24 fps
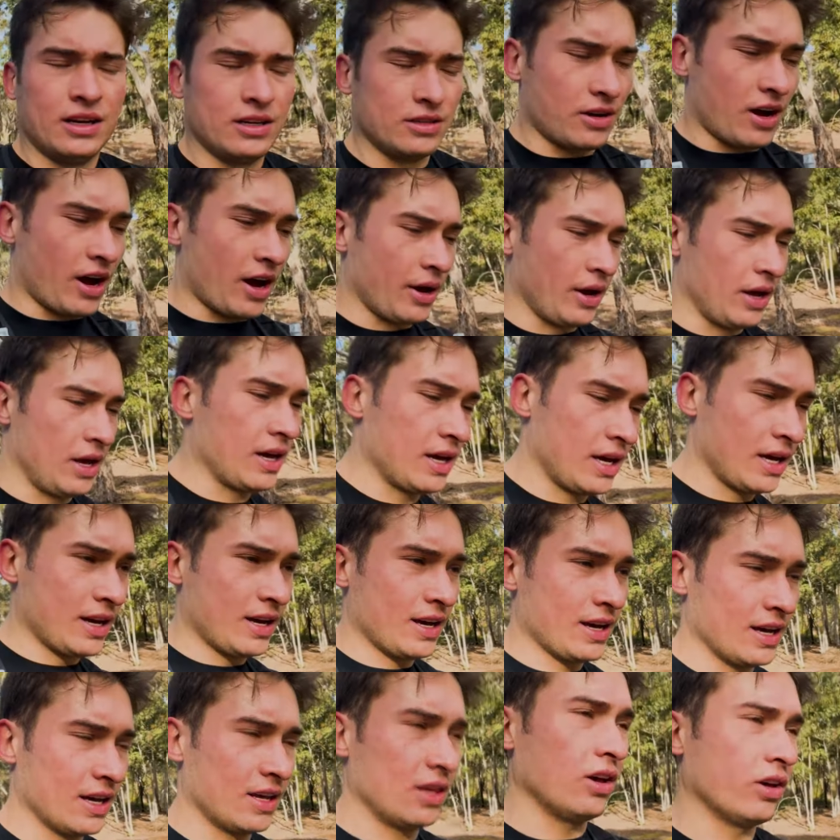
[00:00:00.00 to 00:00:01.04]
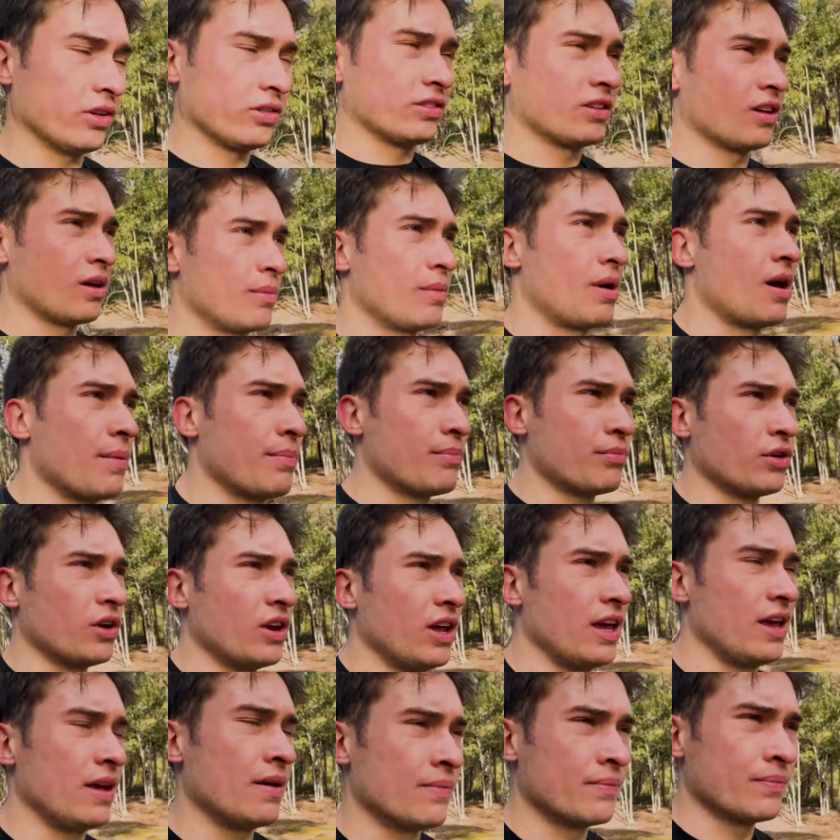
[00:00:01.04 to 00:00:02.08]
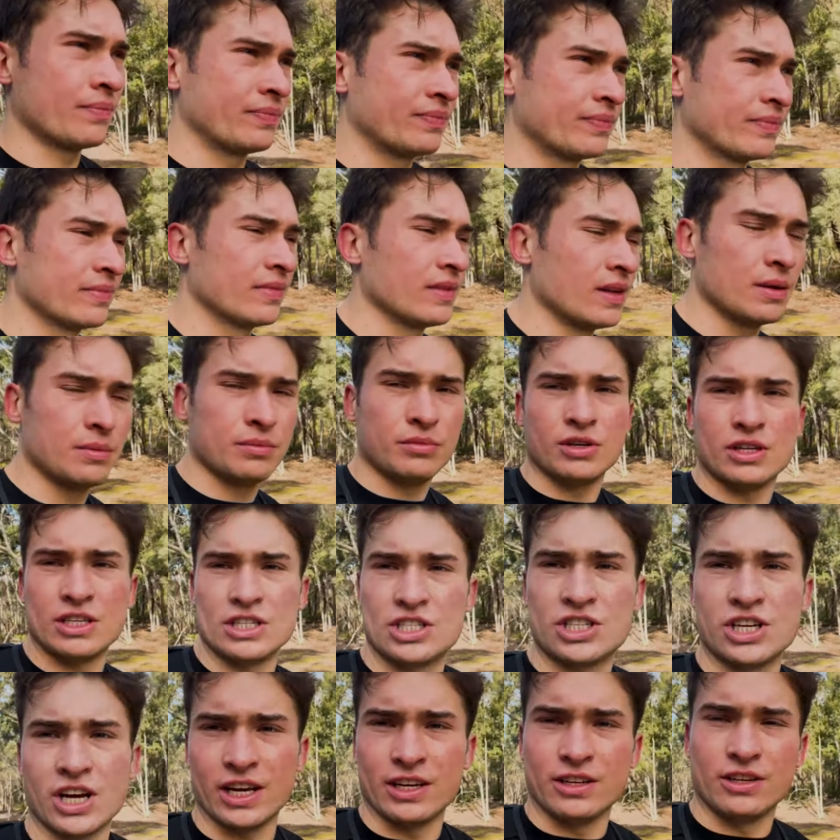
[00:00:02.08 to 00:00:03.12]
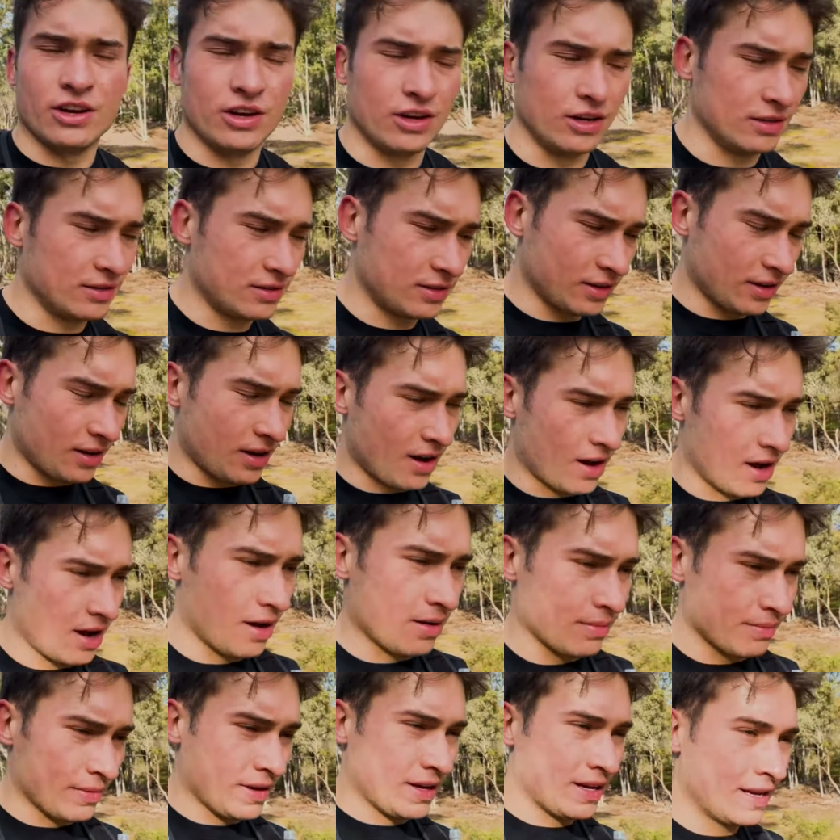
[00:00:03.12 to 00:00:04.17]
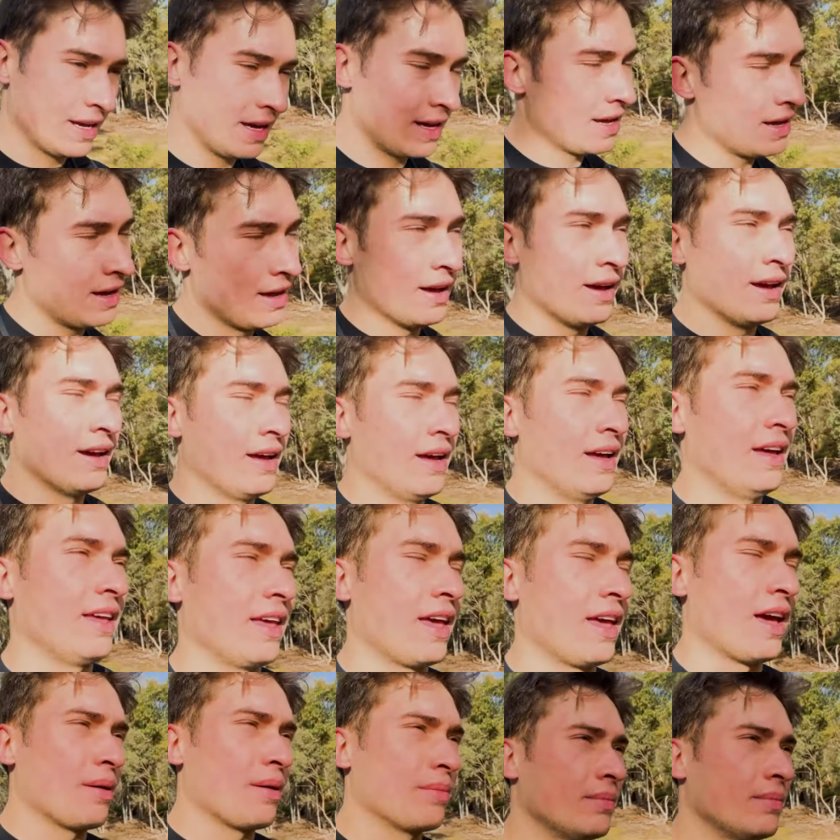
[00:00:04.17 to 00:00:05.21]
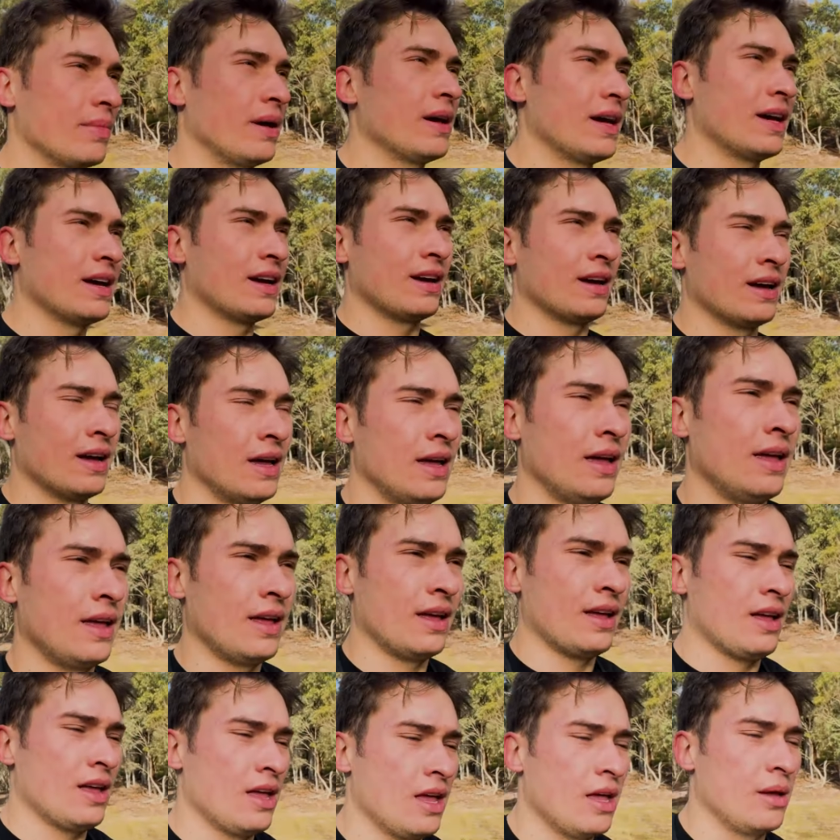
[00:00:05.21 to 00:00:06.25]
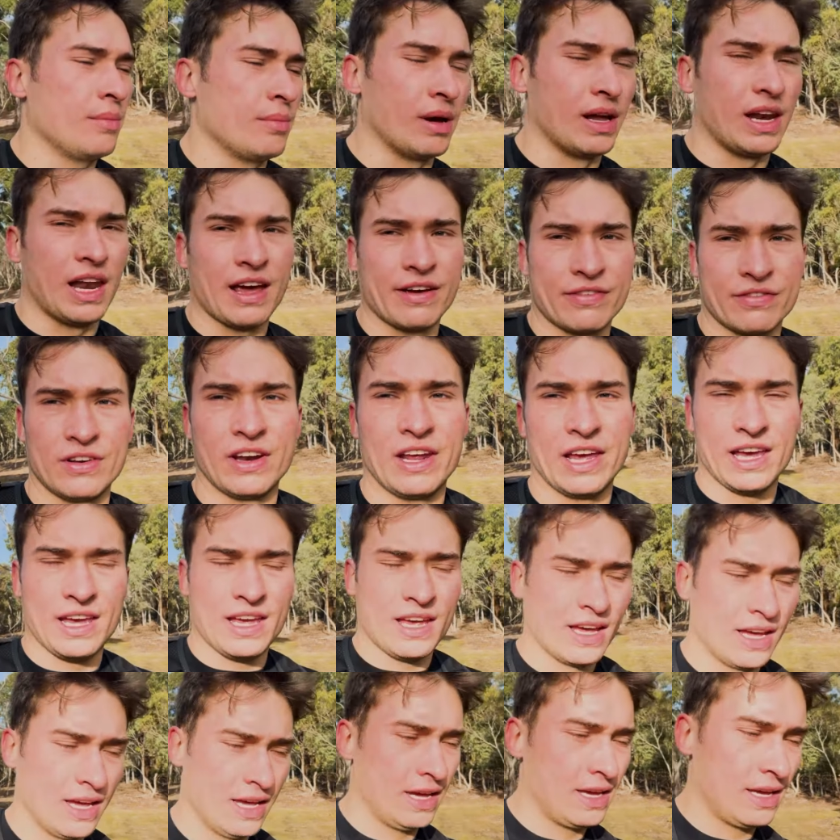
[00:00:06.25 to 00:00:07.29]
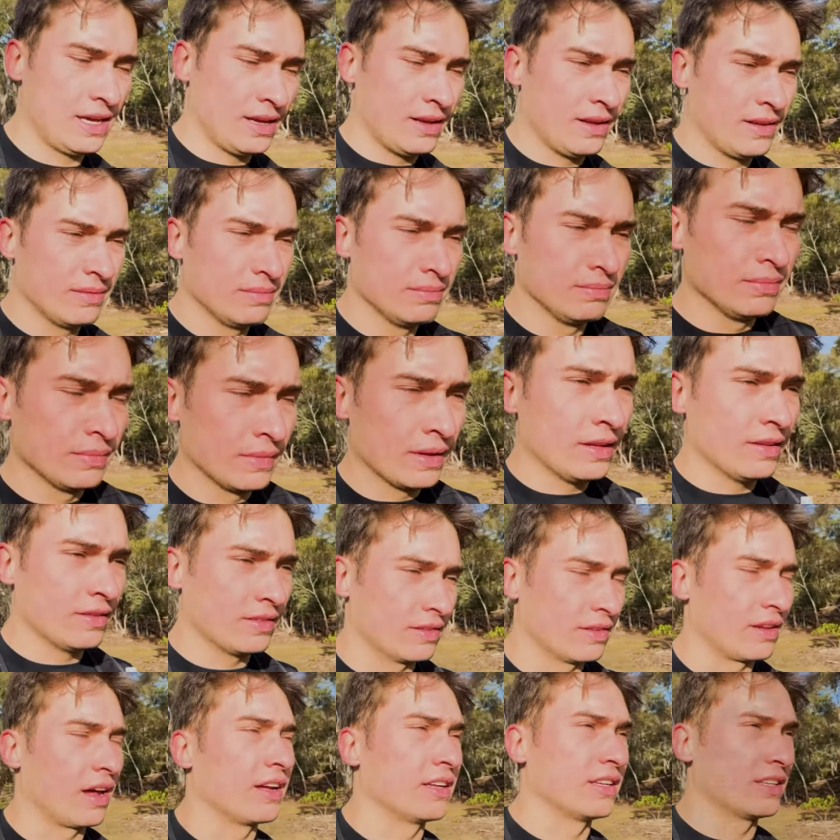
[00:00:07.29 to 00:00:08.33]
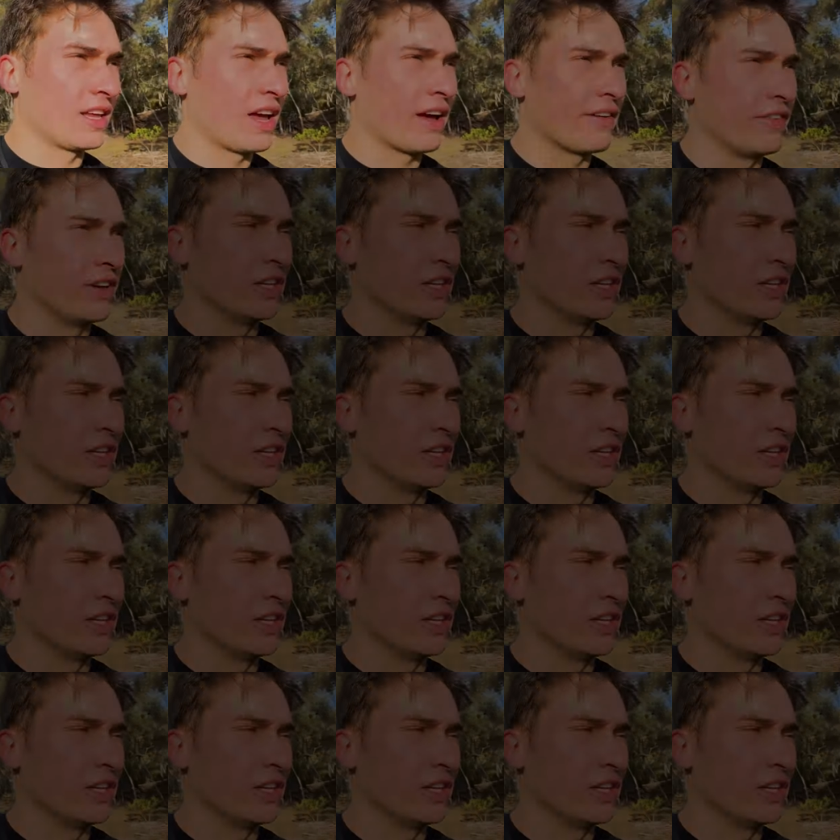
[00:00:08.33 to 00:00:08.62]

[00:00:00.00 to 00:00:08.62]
Right, got some pretty shit news. My left knee, starting to have